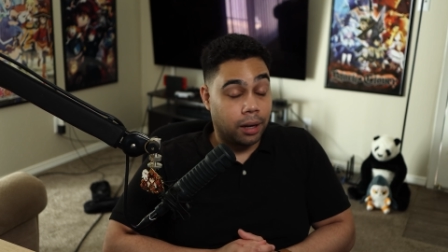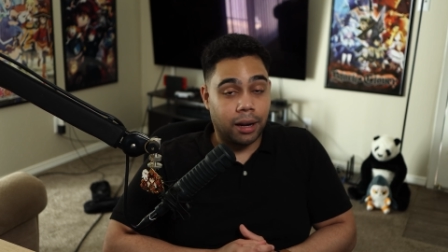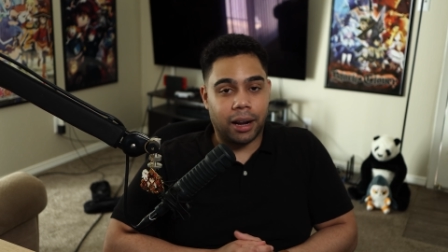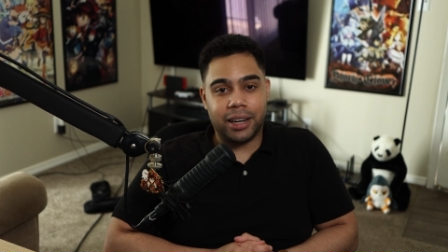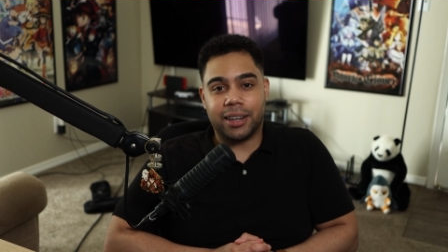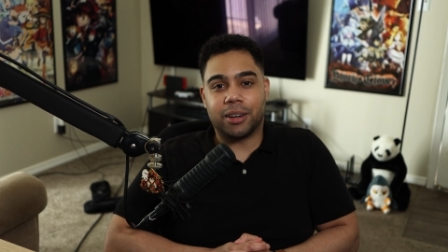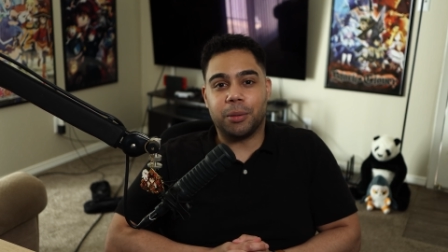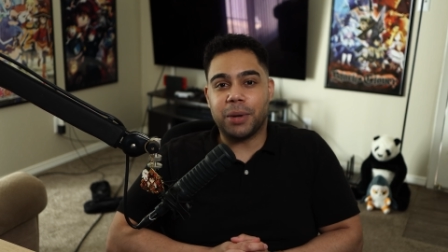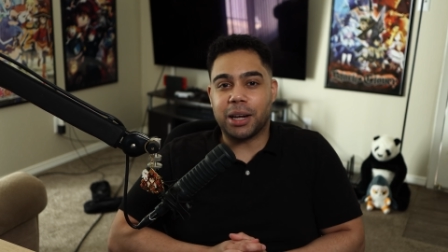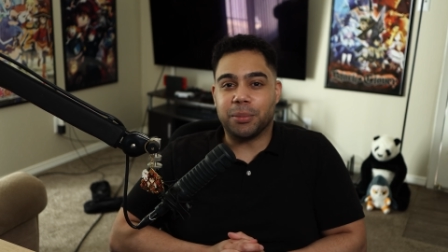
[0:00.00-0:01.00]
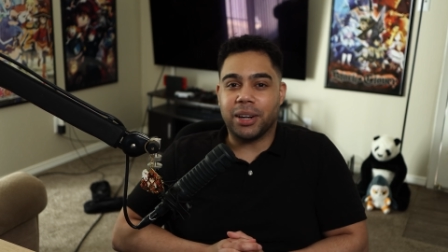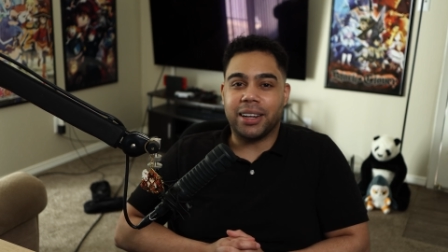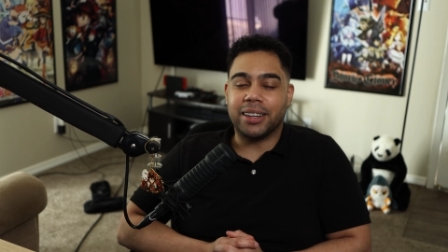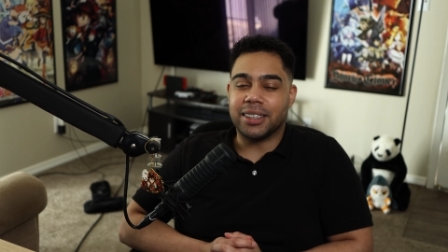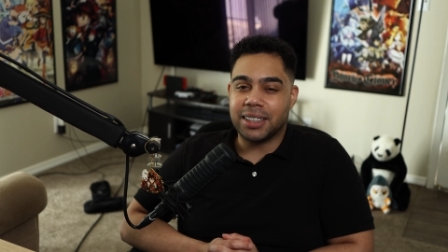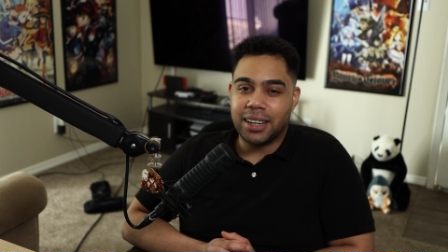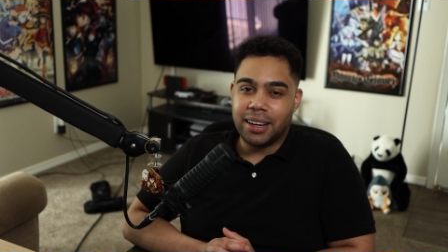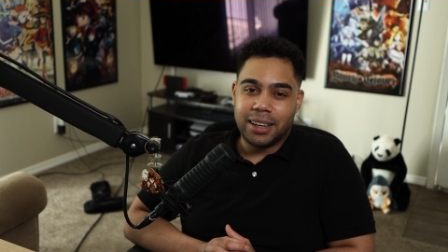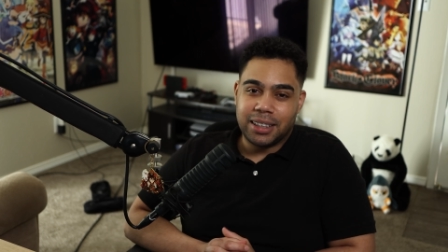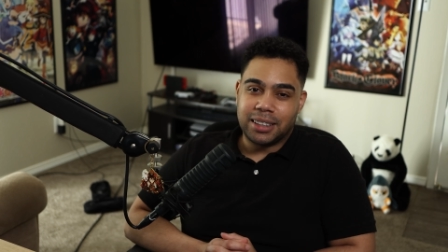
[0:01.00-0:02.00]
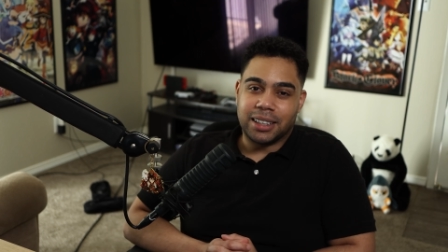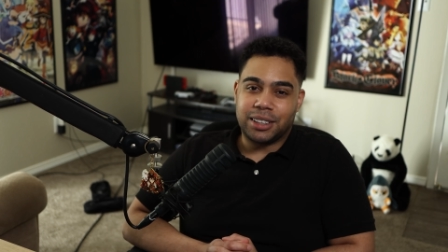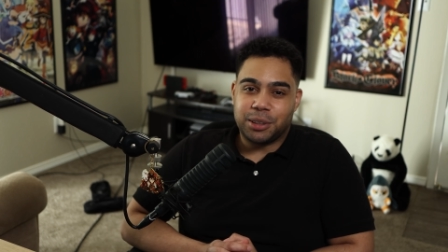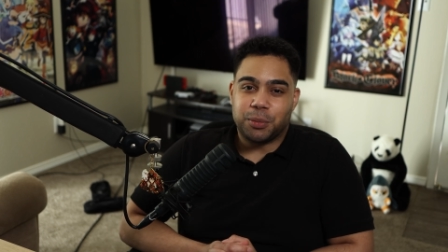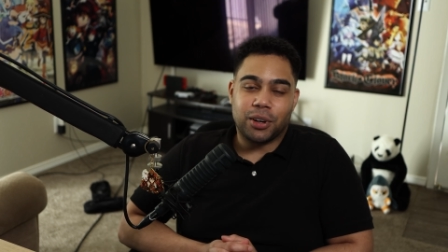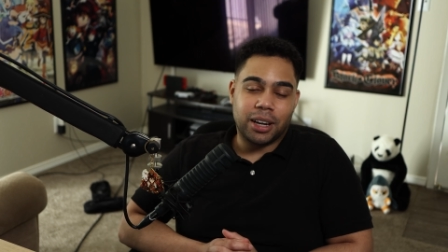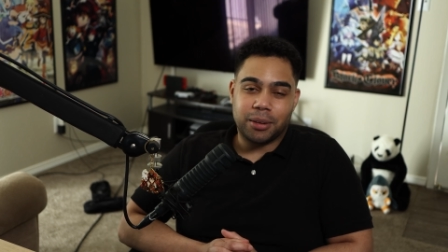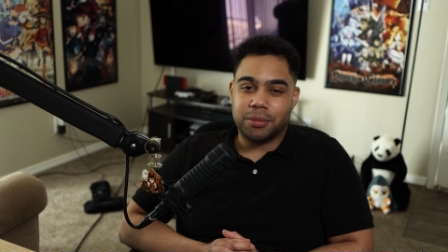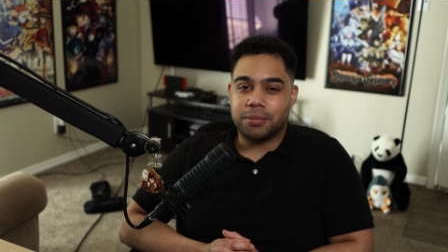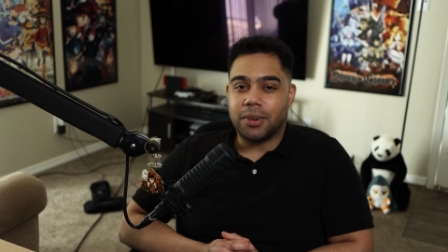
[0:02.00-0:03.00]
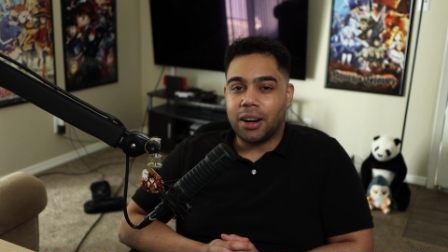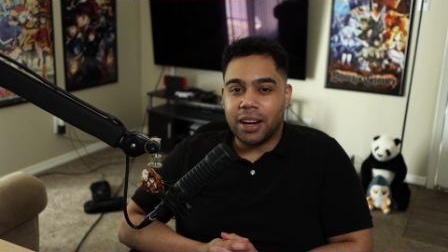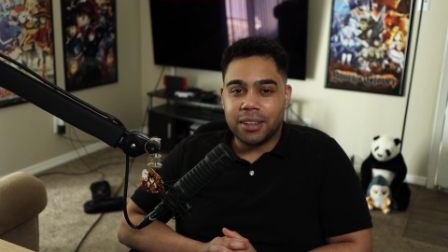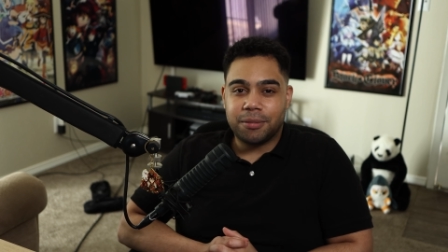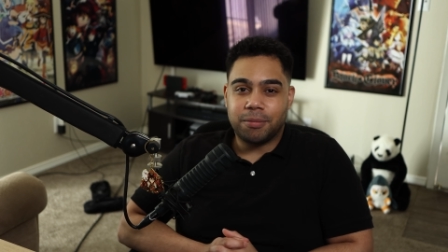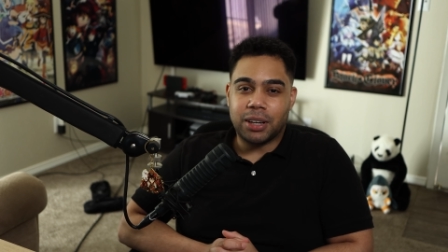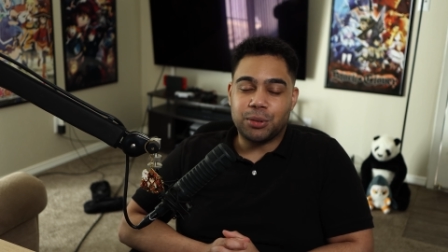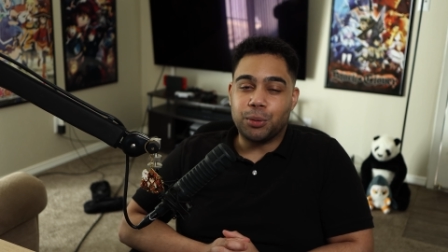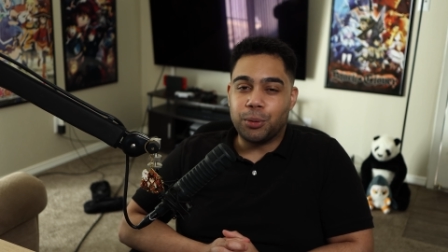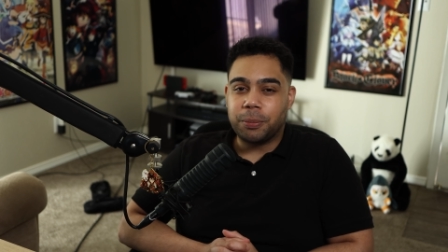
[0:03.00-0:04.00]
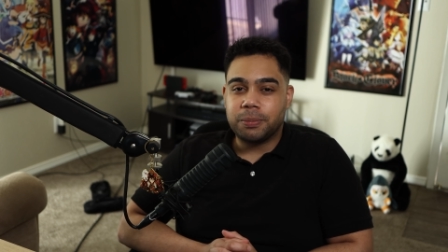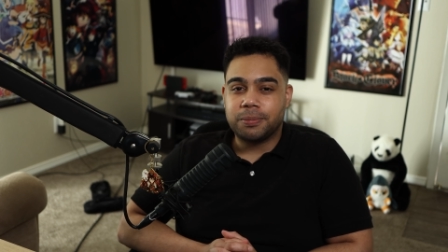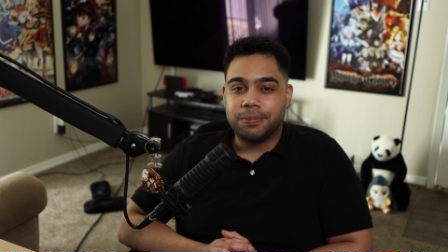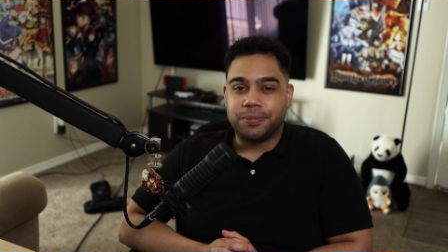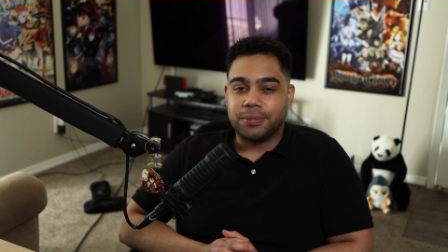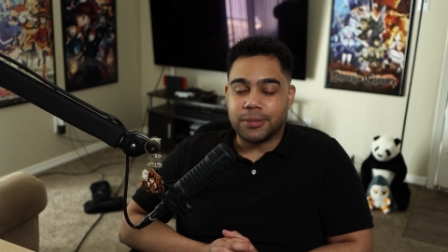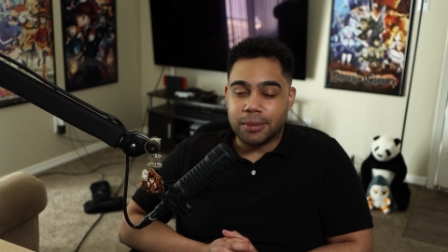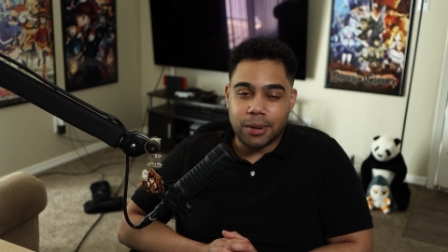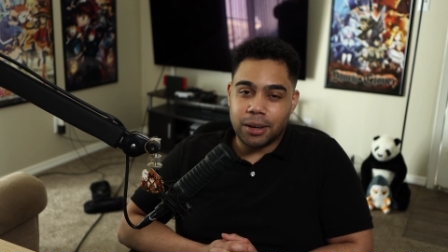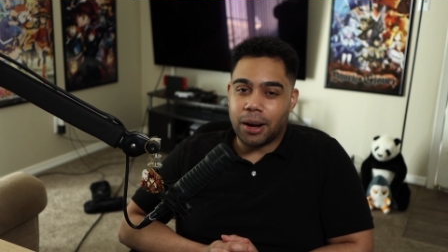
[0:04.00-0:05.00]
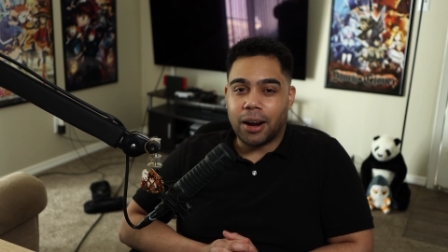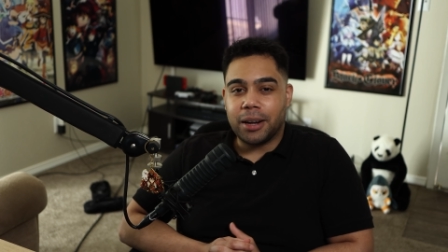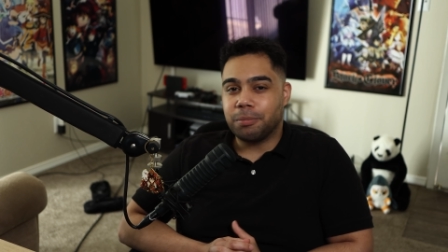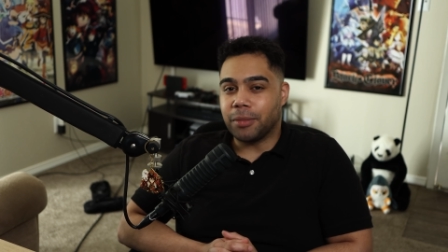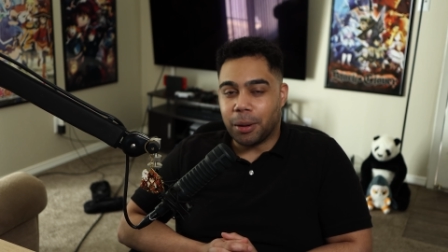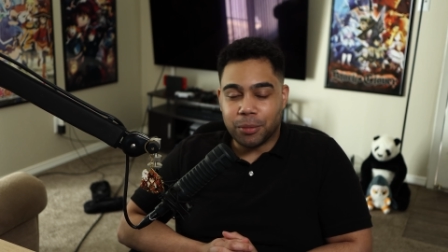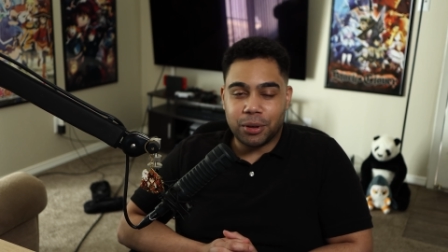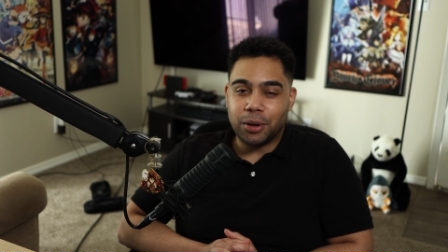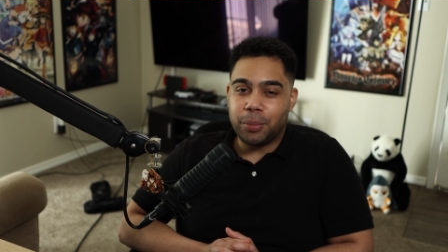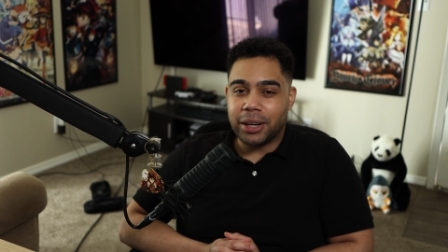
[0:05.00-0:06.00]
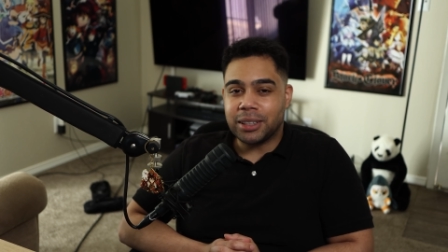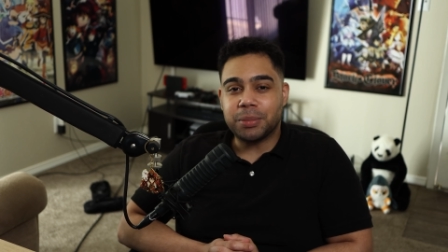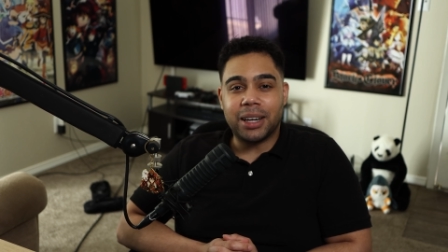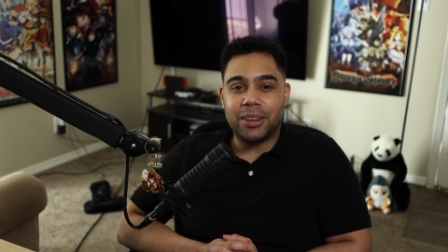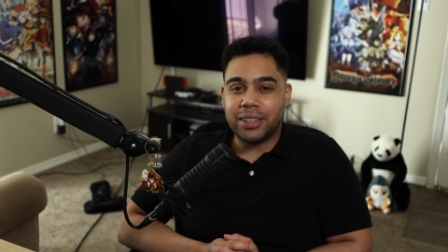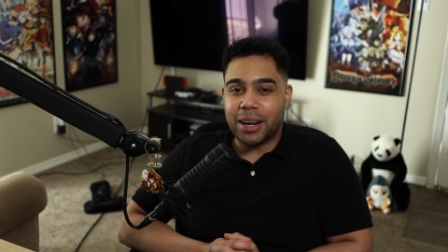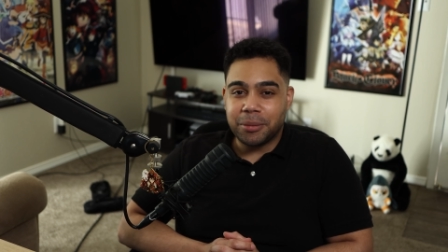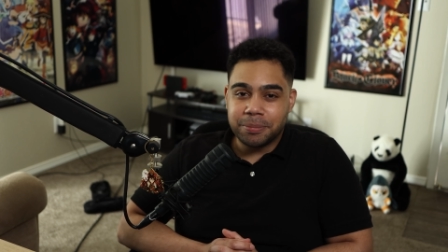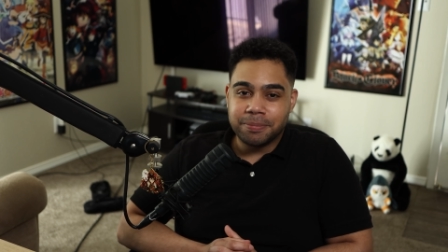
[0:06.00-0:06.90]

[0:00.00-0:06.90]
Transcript: God, I need to come back and play this. It's just more like, all right, that's cool. All right, I'm gonna go play something else now.